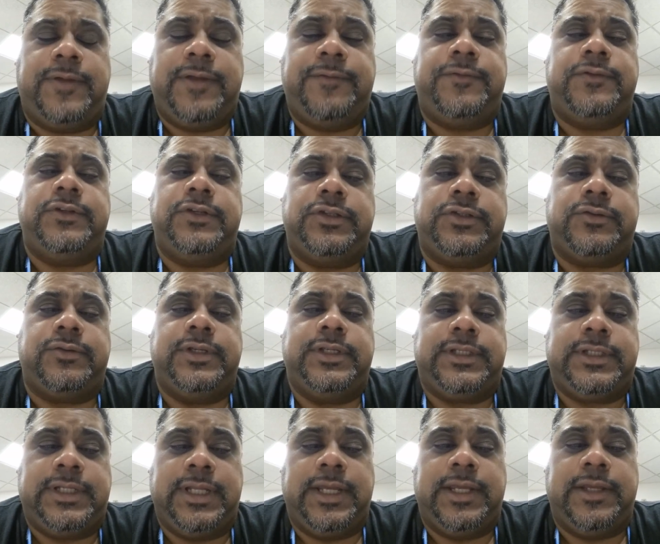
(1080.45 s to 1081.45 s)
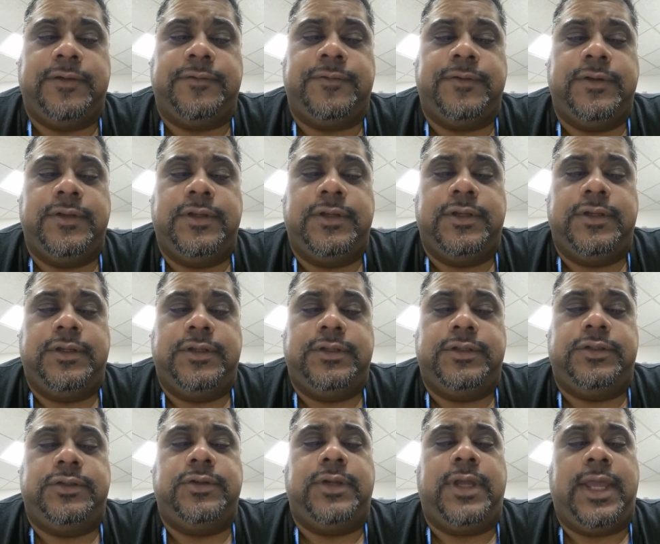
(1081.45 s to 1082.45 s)
and discreet slave
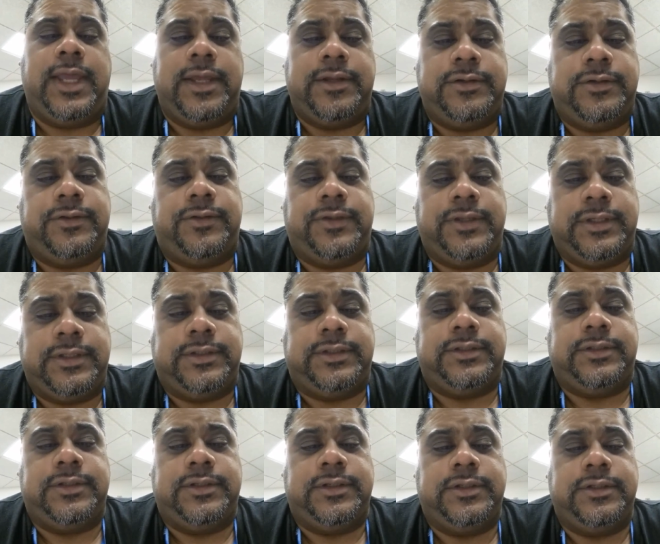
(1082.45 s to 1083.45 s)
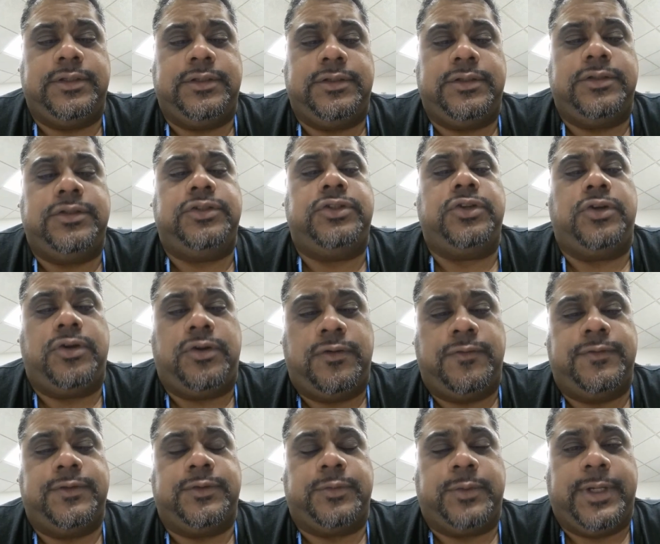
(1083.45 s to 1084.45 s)
to handle things
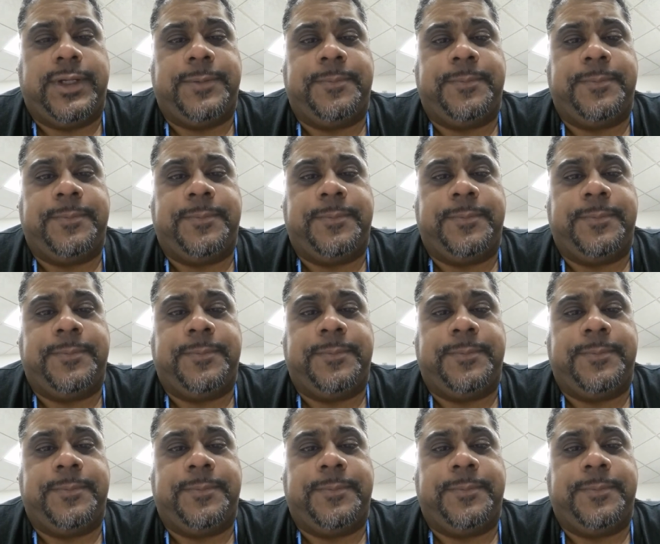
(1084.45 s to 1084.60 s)
Jehovah's way?